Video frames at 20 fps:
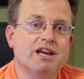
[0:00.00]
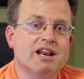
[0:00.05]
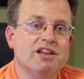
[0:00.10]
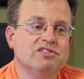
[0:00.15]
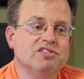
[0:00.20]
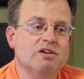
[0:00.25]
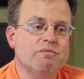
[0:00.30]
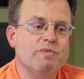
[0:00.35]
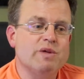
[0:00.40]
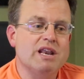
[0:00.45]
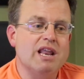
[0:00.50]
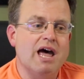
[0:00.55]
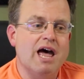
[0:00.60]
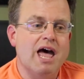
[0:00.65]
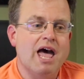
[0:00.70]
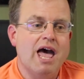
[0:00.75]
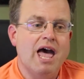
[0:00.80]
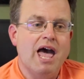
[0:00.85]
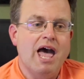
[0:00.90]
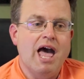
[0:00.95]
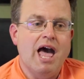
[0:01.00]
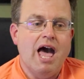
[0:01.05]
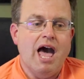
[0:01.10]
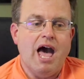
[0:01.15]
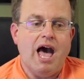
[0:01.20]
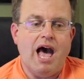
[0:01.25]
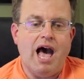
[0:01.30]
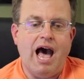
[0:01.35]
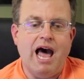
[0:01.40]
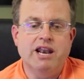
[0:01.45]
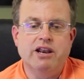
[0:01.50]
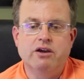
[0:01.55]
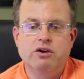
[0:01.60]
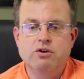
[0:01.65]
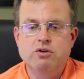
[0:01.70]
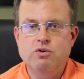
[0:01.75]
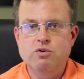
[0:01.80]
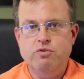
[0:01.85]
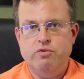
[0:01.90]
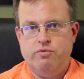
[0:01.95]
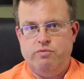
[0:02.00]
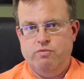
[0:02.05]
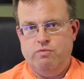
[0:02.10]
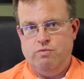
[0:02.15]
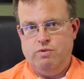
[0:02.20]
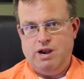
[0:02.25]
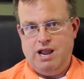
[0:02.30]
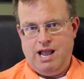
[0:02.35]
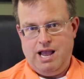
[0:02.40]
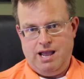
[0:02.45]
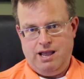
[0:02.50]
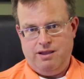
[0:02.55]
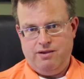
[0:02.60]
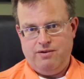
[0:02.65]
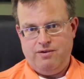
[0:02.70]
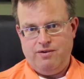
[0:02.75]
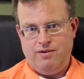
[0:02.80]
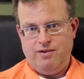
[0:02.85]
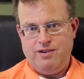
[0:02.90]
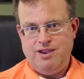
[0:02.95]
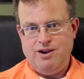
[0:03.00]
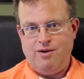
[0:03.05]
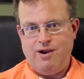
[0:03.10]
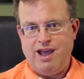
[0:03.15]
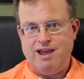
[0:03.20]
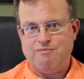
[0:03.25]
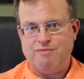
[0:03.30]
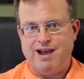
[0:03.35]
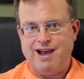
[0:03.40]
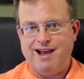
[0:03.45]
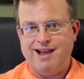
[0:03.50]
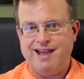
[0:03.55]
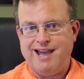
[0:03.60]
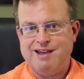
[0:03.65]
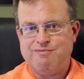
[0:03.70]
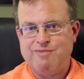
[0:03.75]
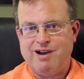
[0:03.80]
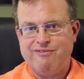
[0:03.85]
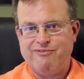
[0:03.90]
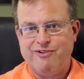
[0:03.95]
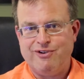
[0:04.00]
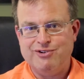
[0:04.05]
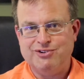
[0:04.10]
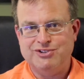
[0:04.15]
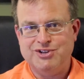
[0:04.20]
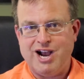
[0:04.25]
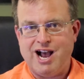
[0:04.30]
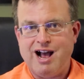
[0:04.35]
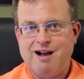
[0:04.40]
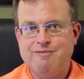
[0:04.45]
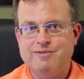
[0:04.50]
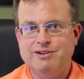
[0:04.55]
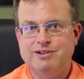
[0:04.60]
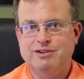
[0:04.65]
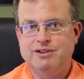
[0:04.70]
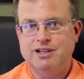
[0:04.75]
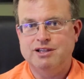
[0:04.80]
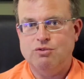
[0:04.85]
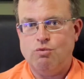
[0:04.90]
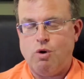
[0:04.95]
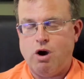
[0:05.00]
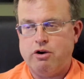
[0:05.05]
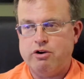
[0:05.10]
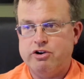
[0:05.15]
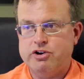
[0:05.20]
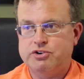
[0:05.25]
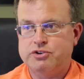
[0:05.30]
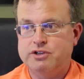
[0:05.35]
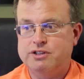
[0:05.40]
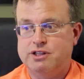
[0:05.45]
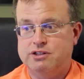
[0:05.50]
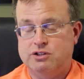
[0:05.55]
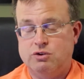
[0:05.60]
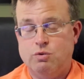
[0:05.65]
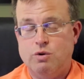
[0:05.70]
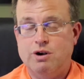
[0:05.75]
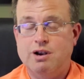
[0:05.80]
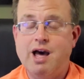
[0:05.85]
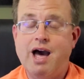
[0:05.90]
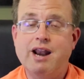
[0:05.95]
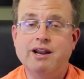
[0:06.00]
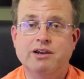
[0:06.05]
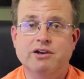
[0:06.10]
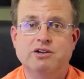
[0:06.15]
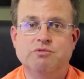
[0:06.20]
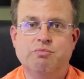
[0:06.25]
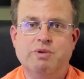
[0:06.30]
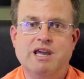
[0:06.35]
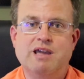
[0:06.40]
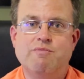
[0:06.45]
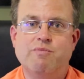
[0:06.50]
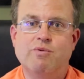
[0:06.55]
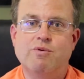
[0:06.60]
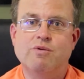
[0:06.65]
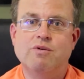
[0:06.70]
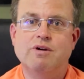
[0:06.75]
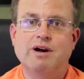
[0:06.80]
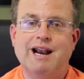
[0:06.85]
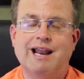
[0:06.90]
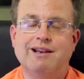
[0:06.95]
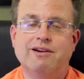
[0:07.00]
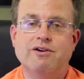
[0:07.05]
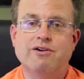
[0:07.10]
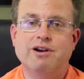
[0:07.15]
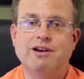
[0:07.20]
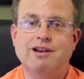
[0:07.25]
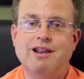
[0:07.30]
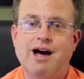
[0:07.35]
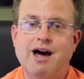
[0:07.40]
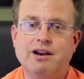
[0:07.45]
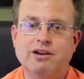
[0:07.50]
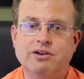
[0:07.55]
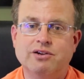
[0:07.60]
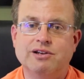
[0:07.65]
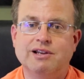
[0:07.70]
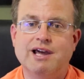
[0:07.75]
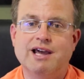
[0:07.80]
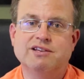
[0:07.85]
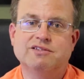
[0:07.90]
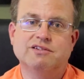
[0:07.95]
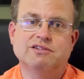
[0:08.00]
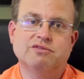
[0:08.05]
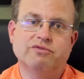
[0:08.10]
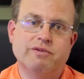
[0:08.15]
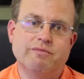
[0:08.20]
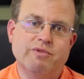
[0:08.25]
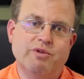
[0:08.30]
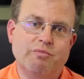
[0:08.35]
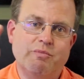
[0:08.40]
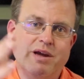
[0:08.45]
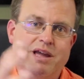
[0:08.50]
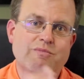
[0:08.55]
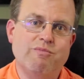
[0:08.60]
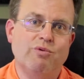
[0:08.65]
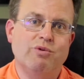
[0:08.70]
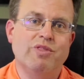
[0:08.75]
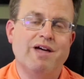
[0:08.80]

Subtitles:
And it's something that I knew when I had my first job in the water industry, that there were a lot of good people, and I learned a lot of good lessons from the people